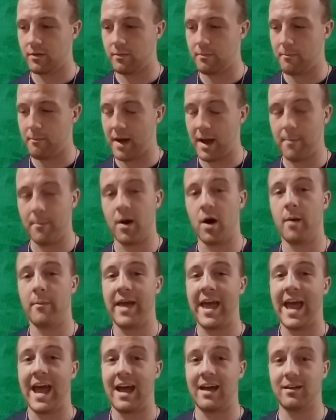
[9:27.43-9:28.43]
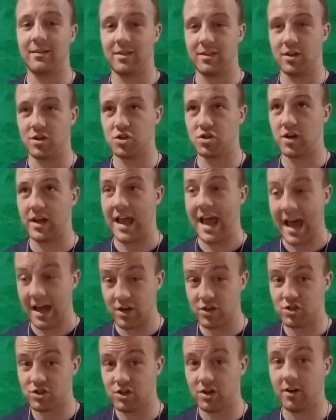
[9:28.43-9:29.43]
My mom had a
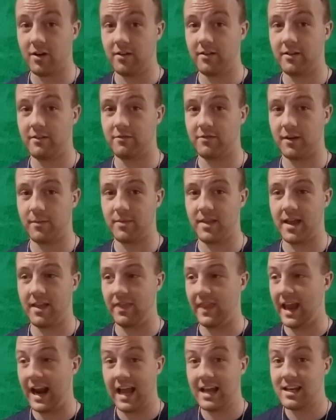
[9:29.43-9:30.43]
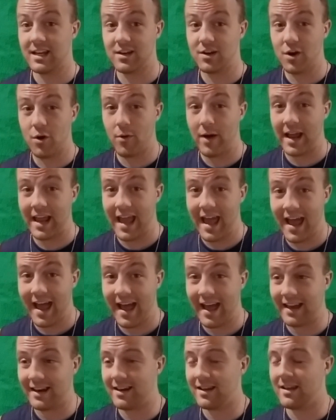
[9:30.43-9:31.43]
shirt from them that I didn't know I
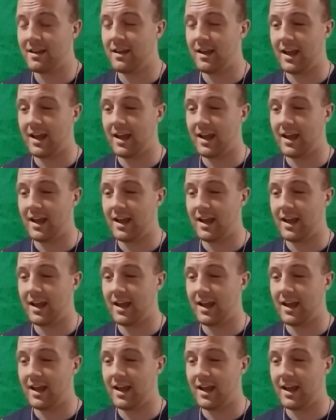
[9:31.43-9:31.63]
had,